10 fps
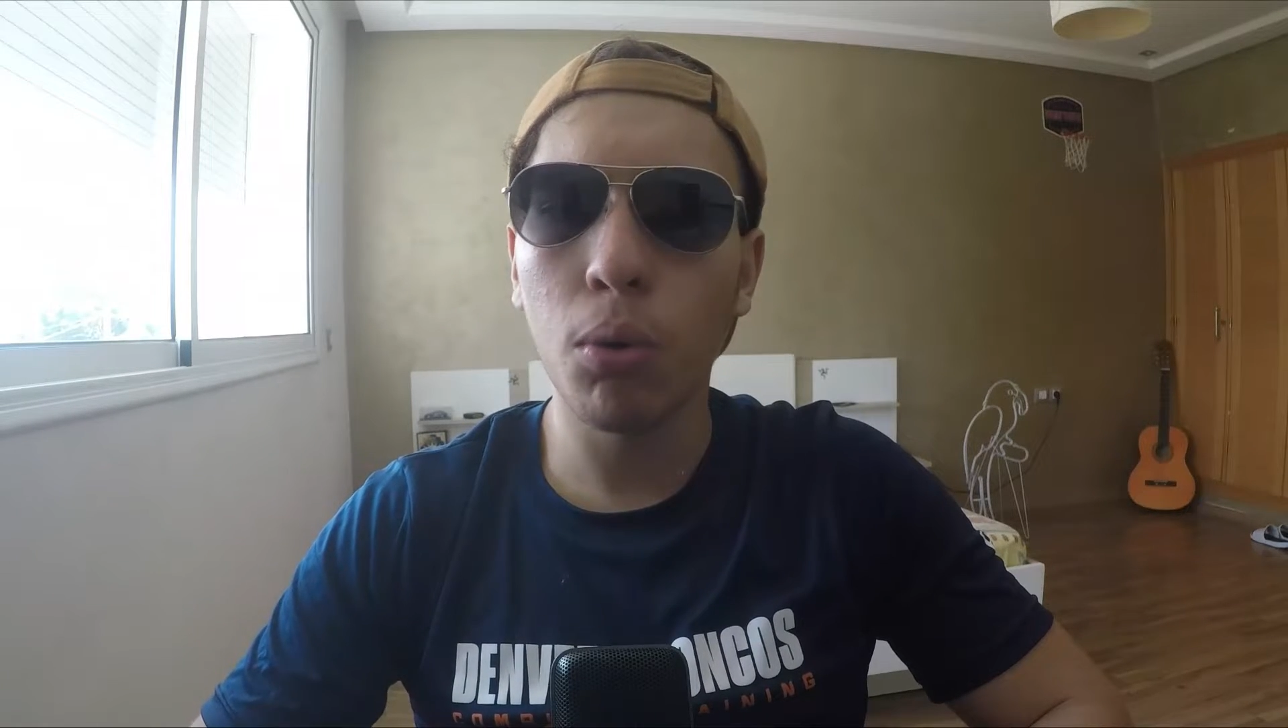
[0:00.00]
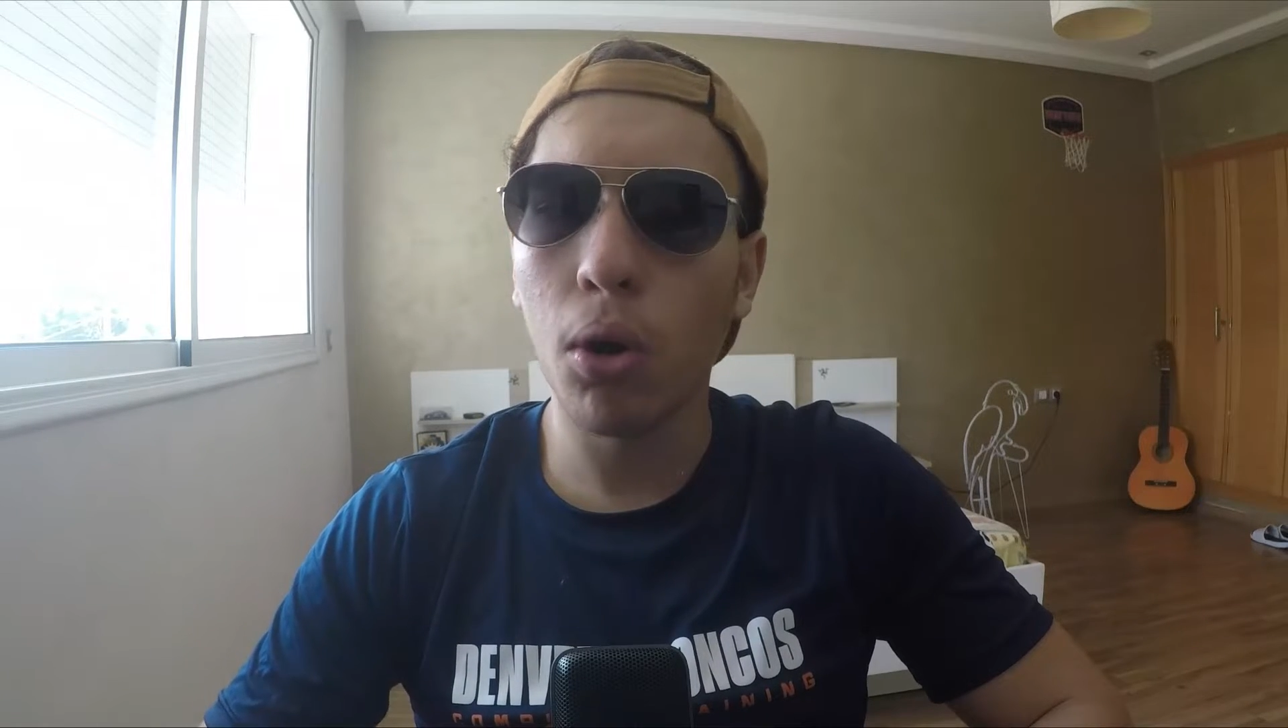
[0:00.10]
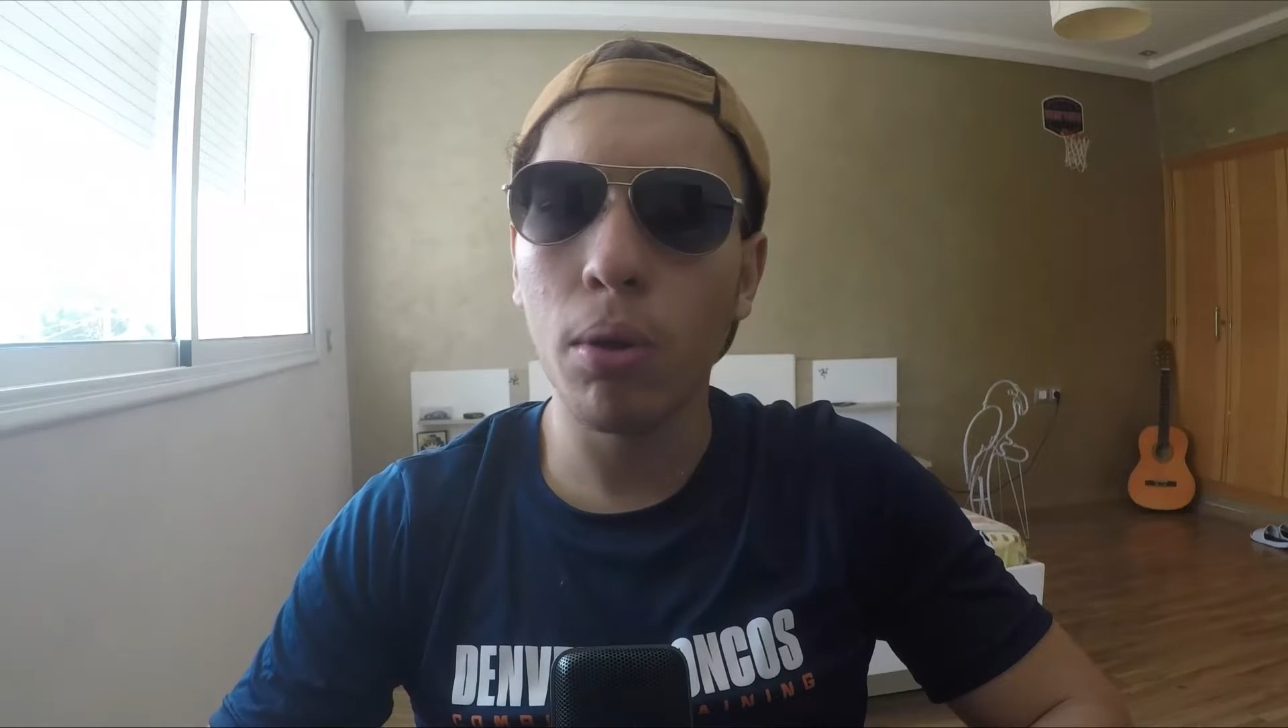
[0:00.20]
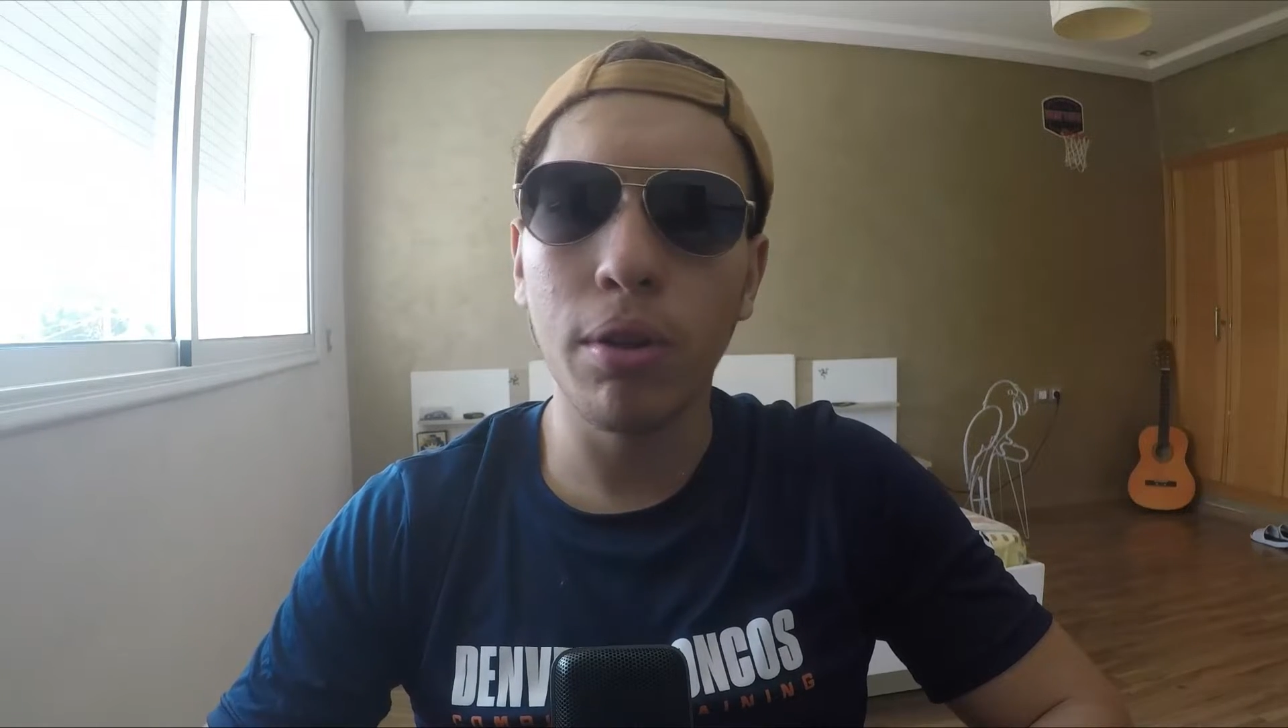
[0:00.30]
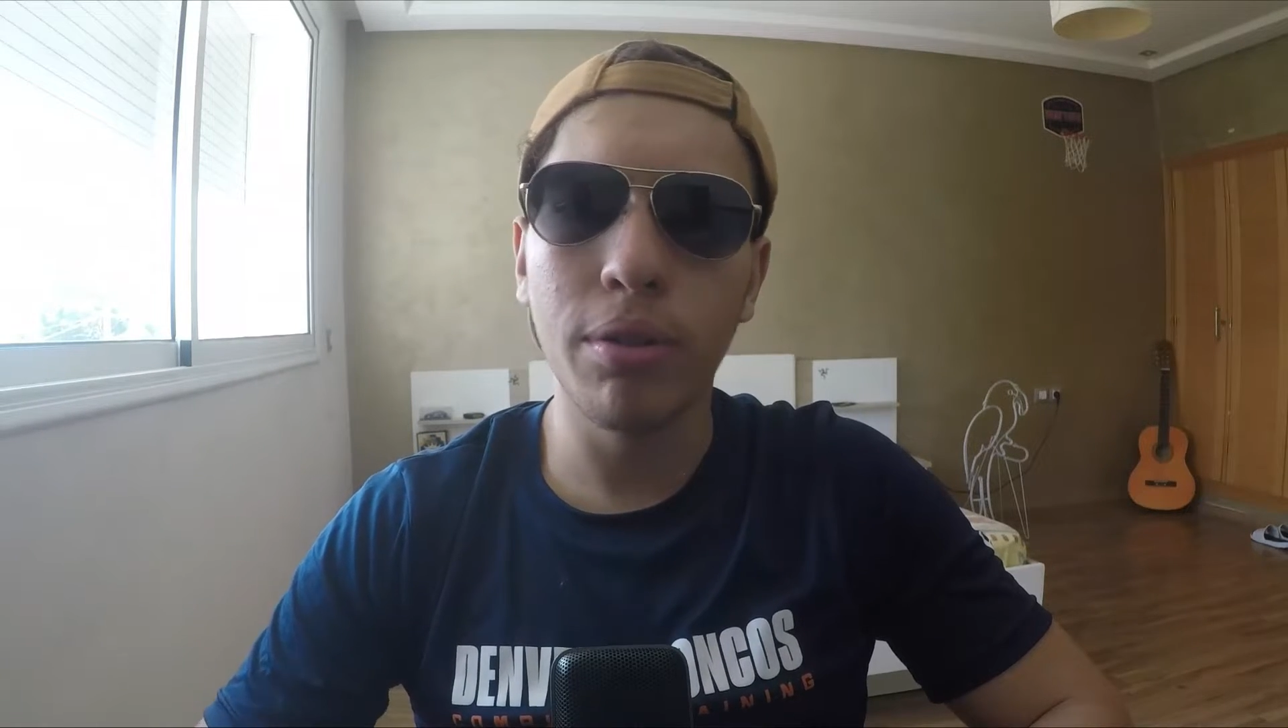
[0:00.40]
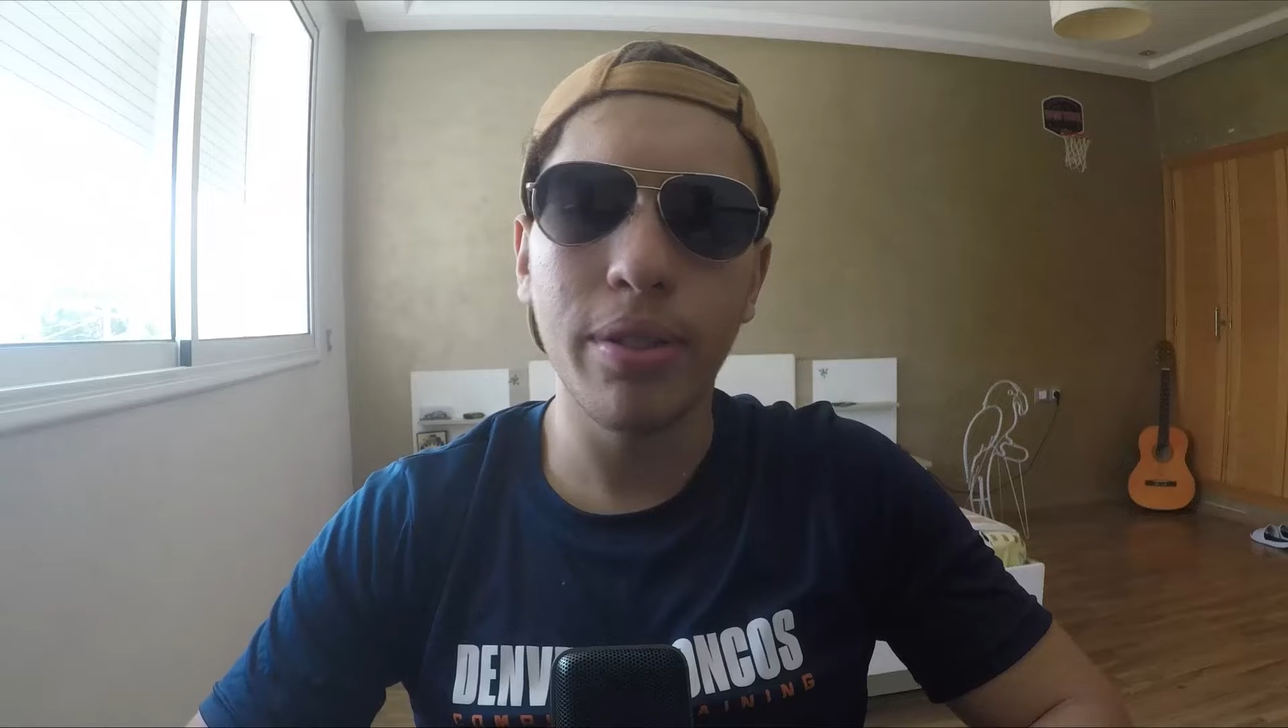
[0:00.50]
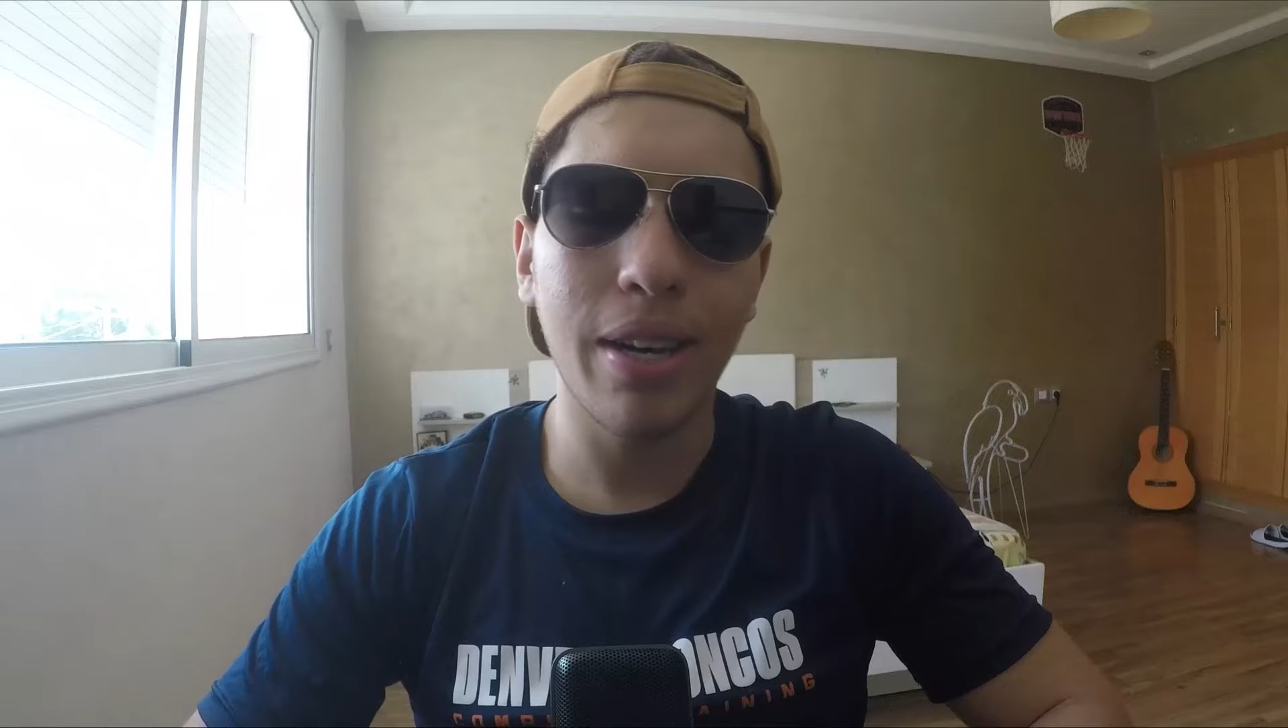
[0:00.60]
other